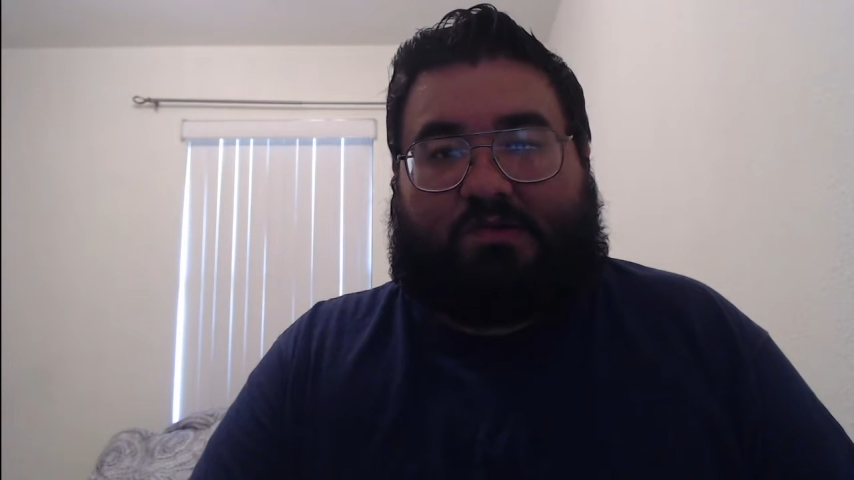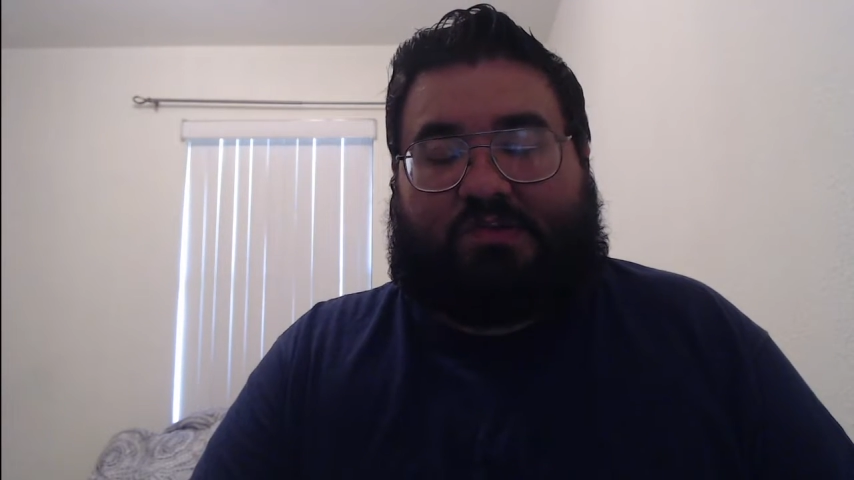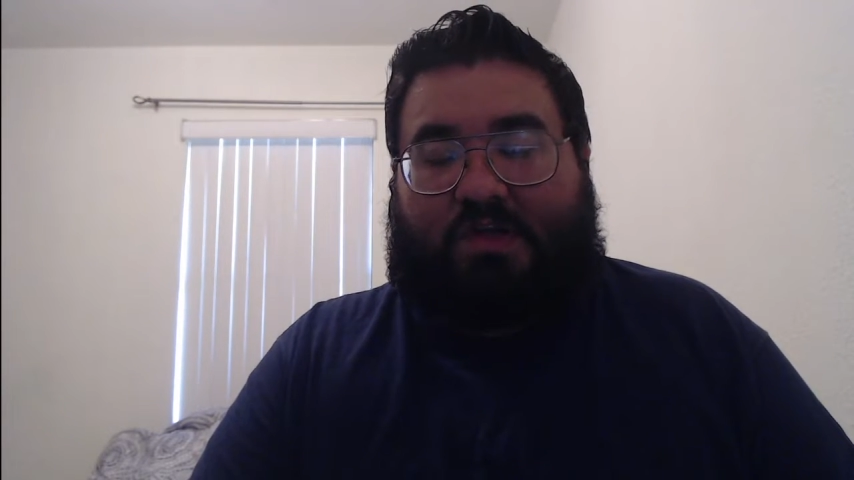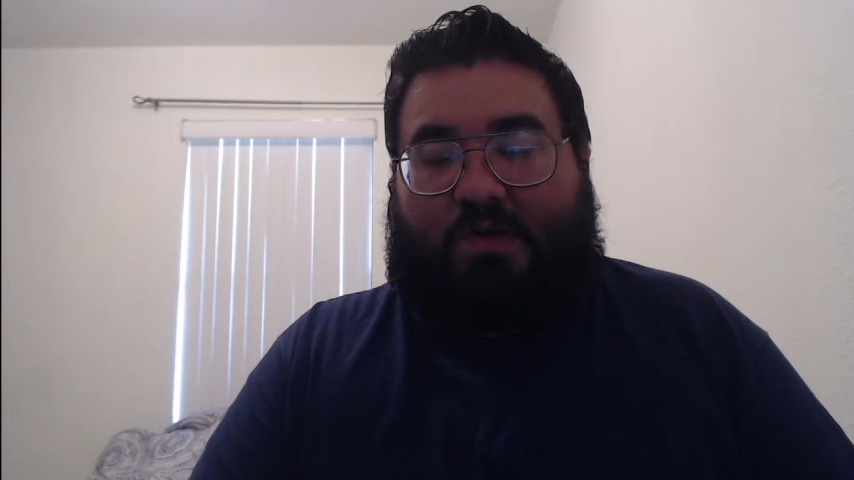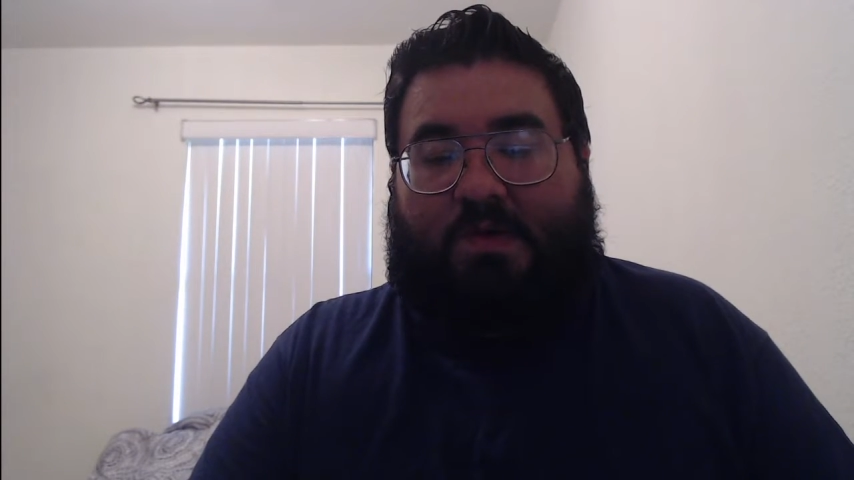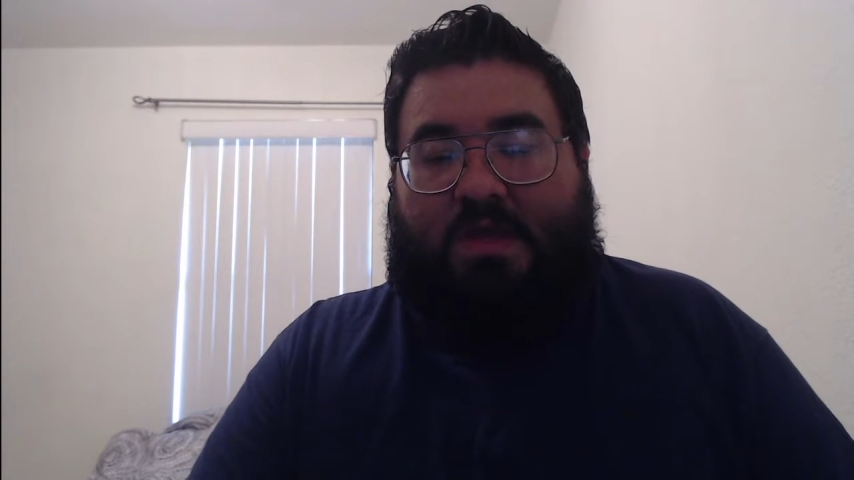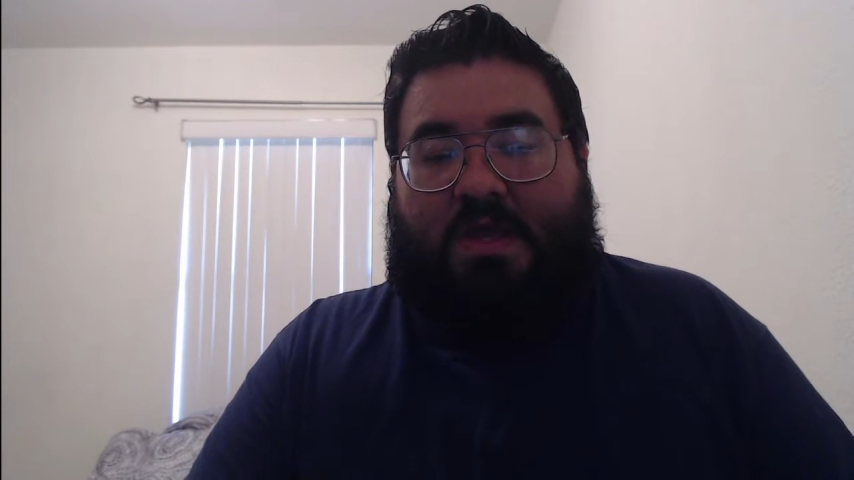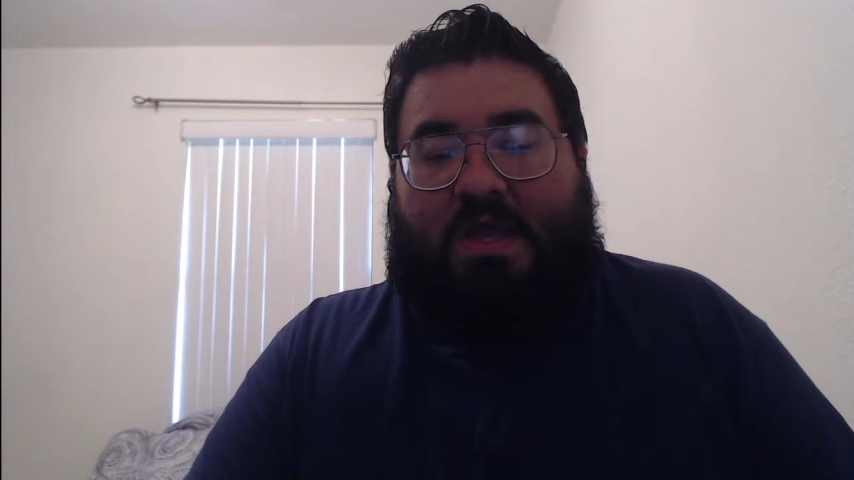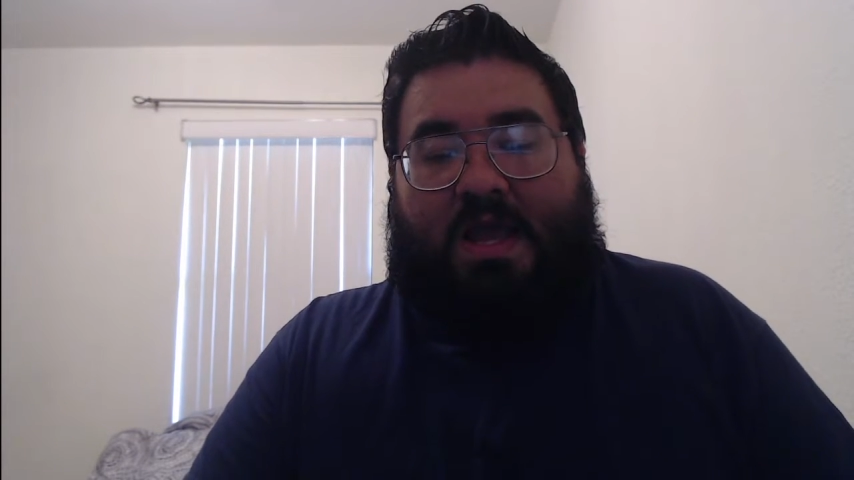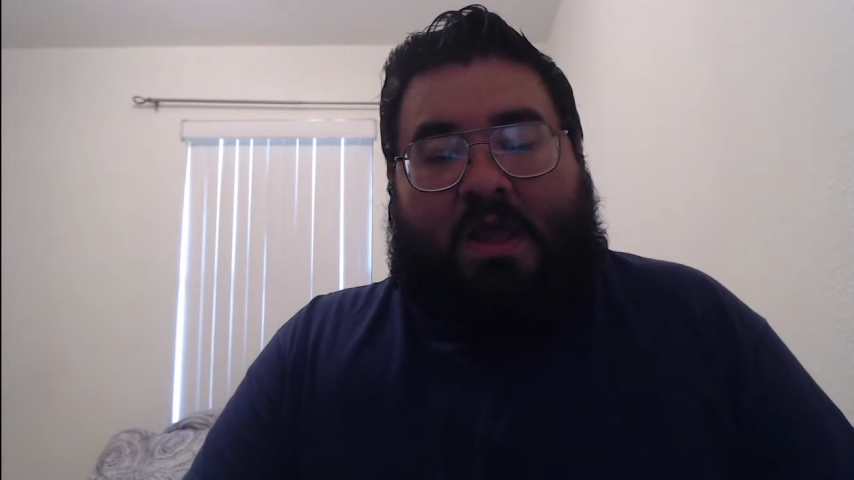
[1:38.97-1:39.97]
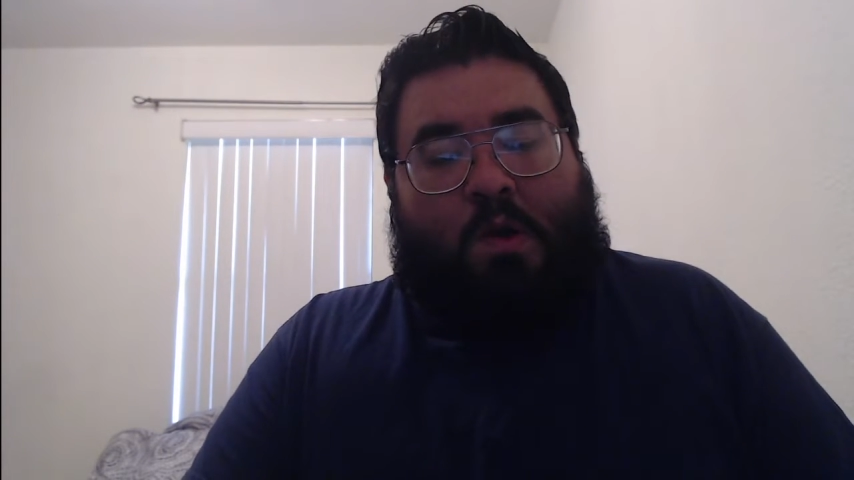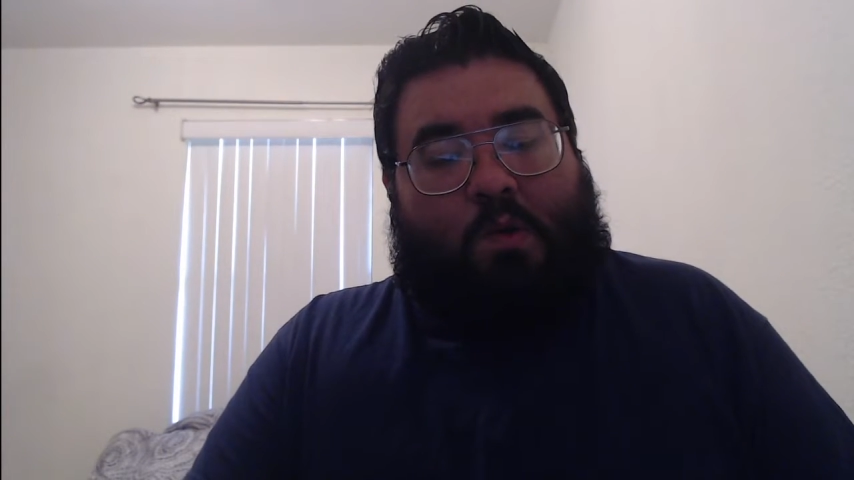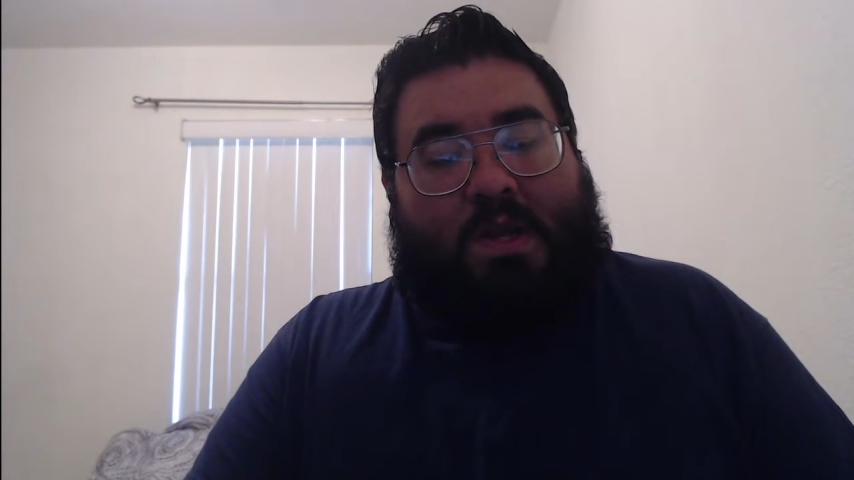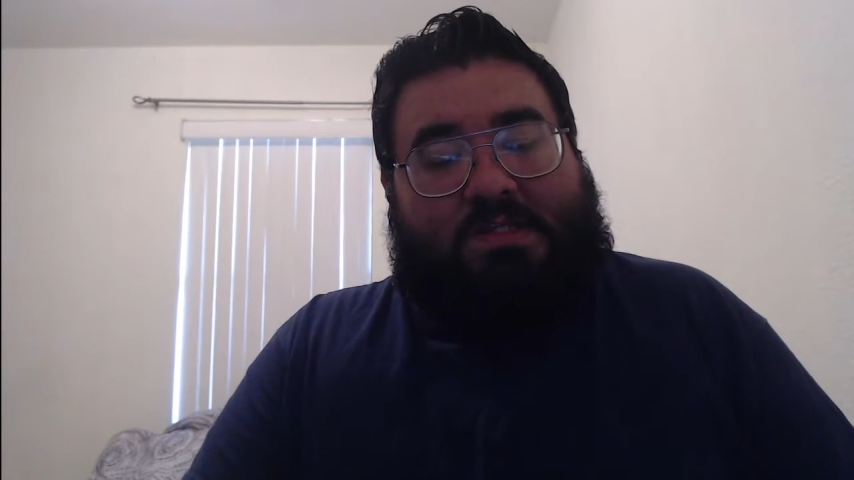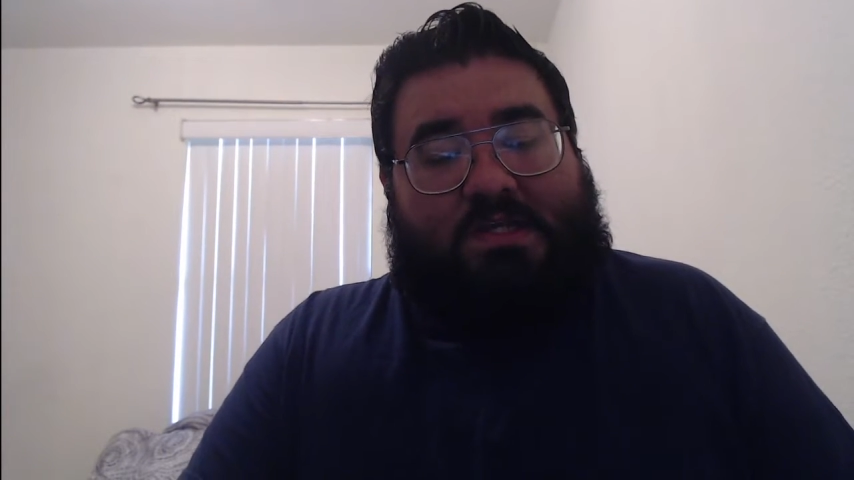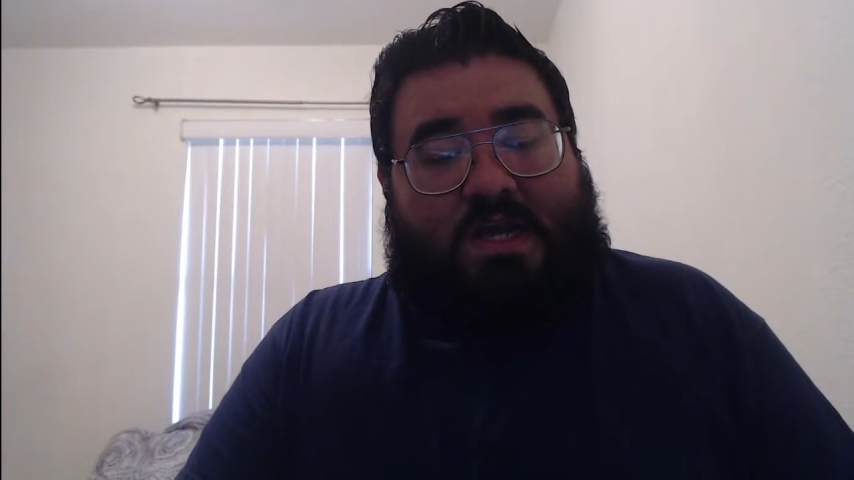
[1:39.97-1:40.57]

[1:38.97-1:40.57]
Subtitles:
So Rent